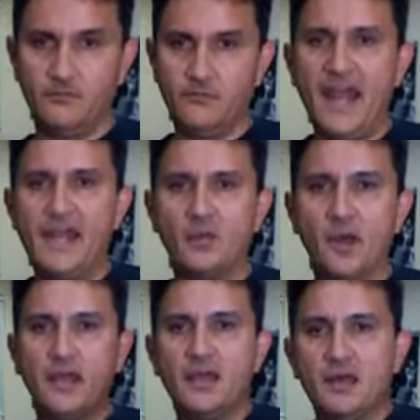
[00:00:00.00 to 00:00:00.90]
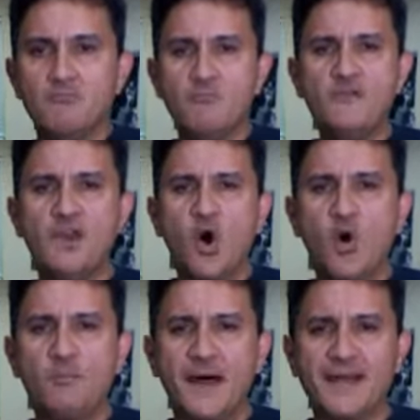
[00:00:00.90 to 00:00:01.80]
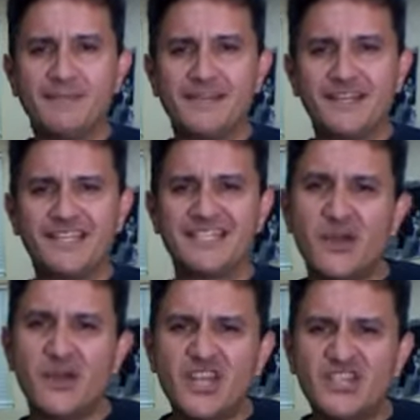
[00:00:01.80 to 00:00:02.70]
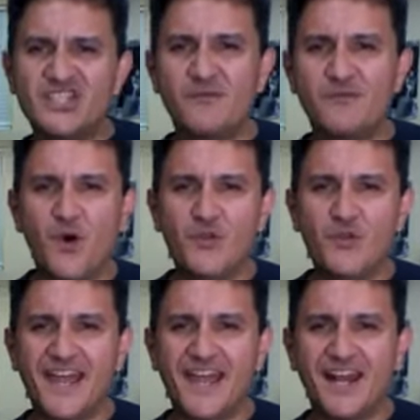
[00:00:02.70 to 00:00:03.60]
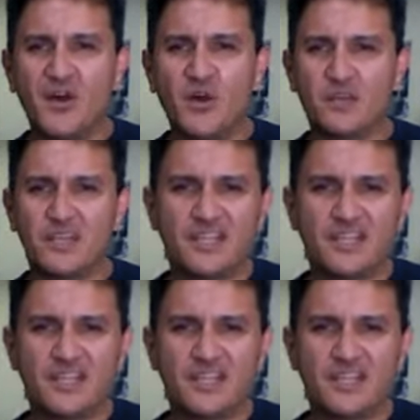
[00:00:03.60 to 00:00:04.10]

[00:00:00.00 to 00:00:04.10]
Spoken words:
Anyway, moving on, baby. You could do this stuff all day long. You